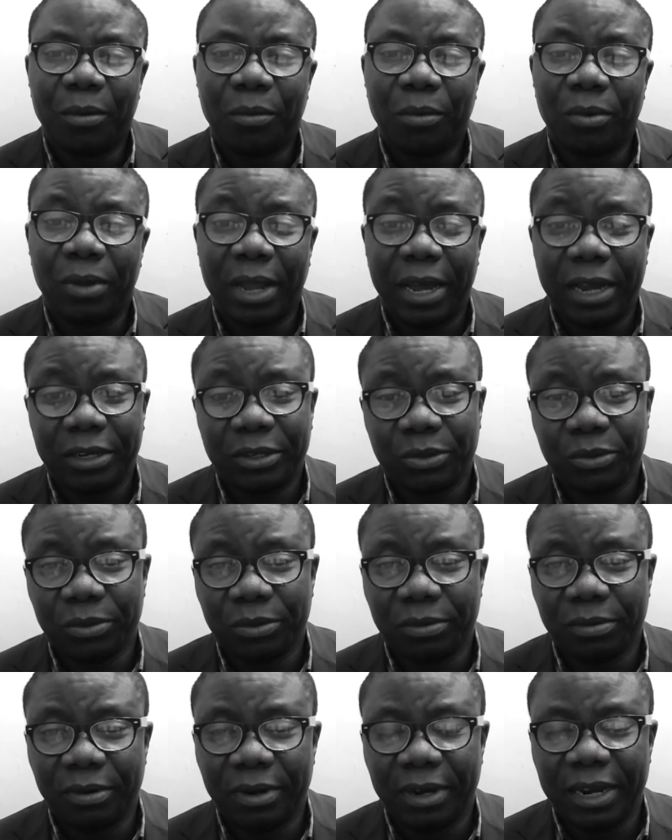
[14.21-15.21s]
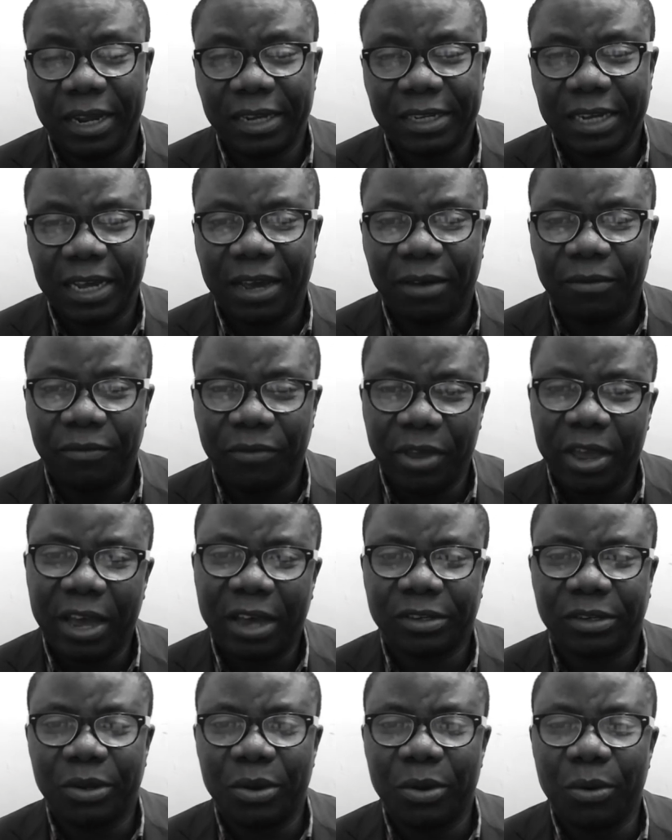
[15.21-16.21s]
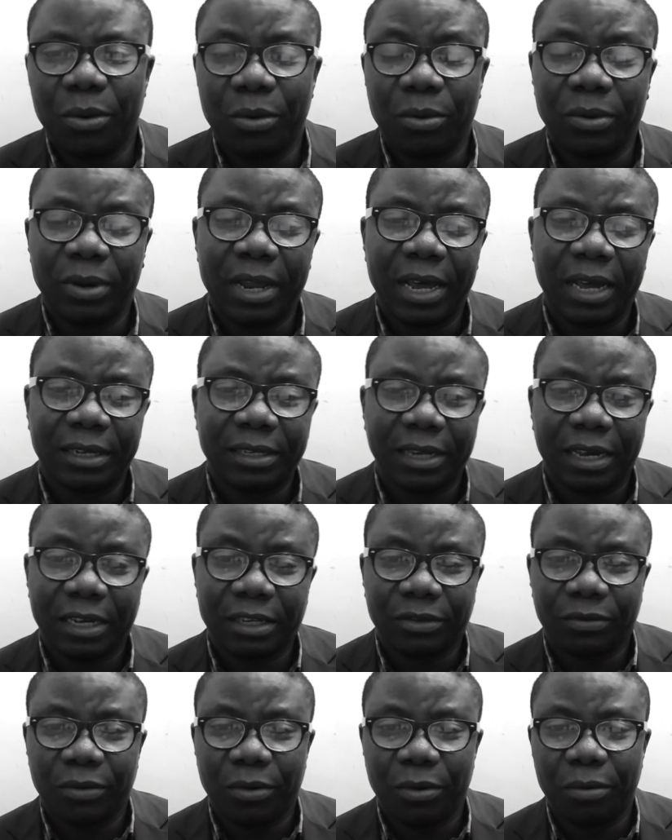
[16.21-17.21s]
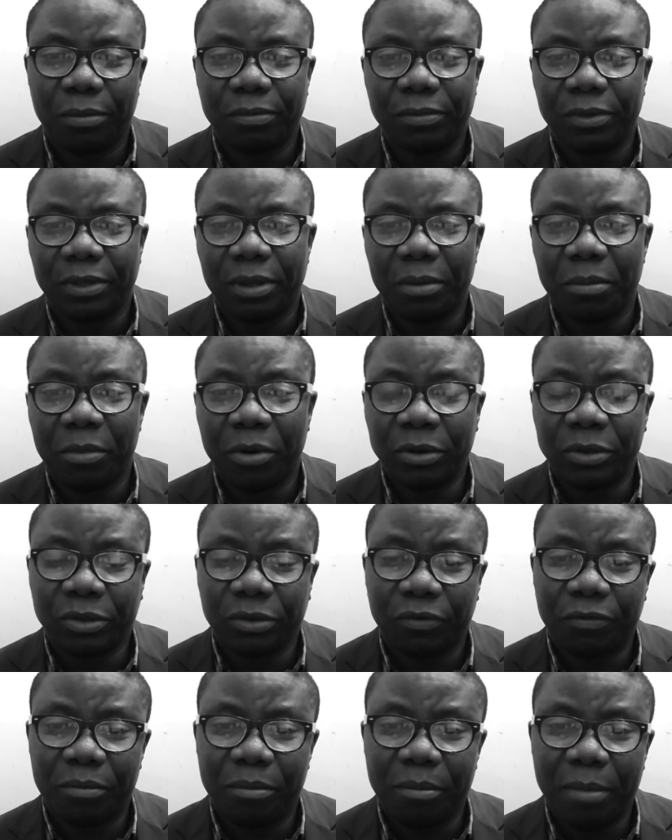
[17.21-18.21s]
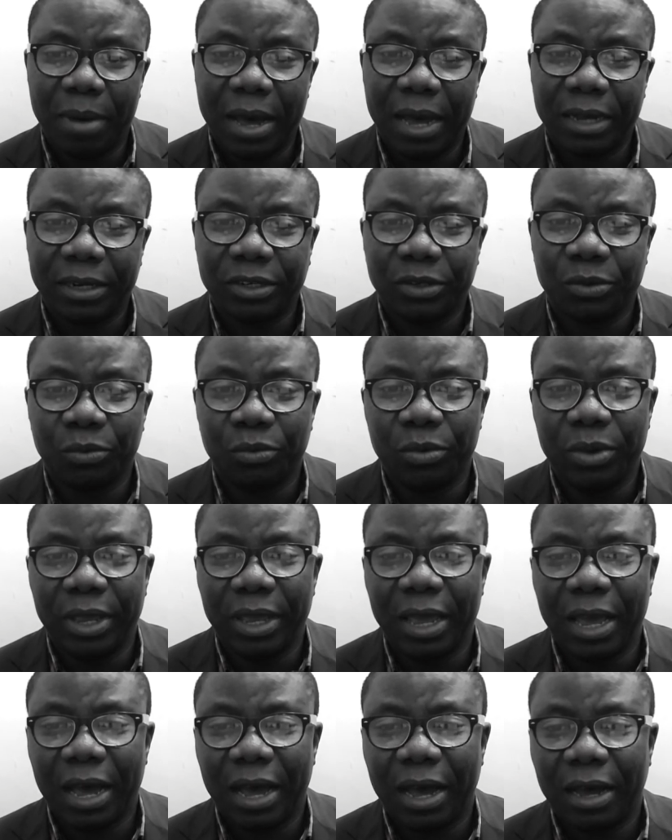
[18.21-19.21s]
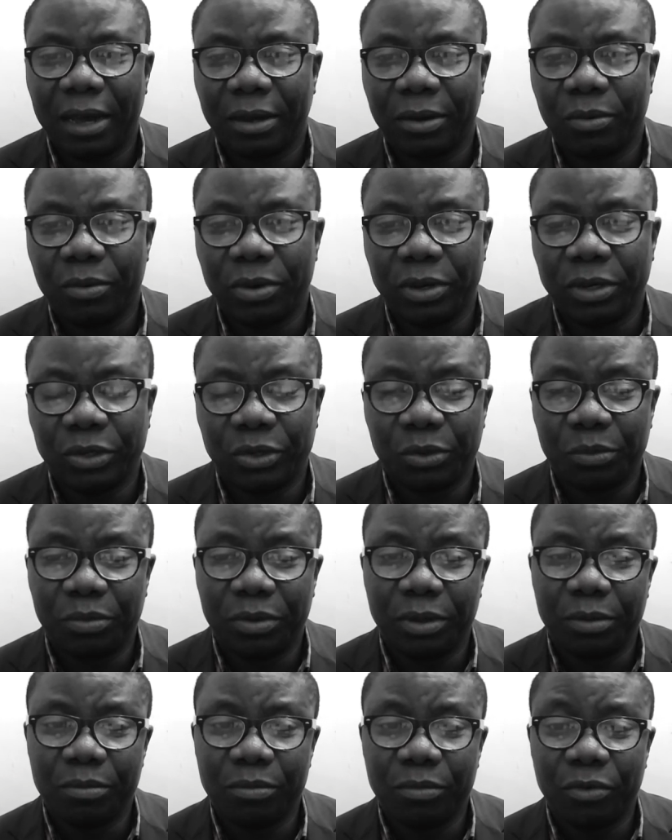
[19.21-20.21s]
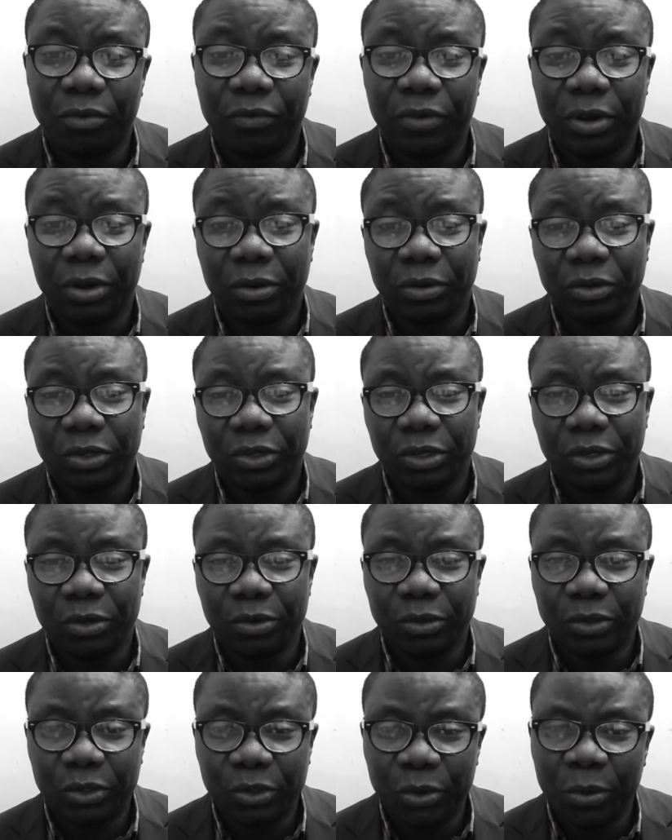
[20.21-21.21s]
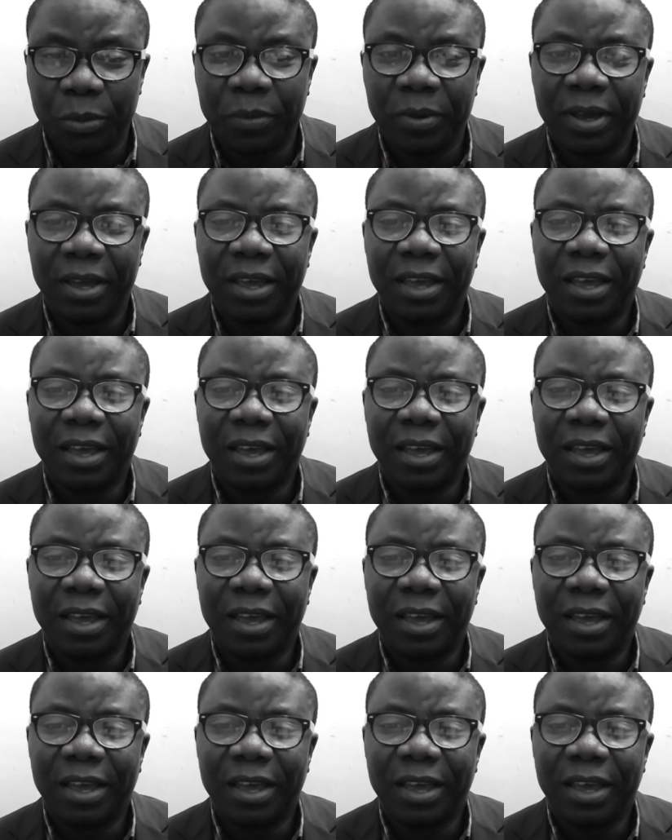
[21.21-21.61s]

We'd like to let our viewers know that as from the month of March, we are going to be moving on to YouTube.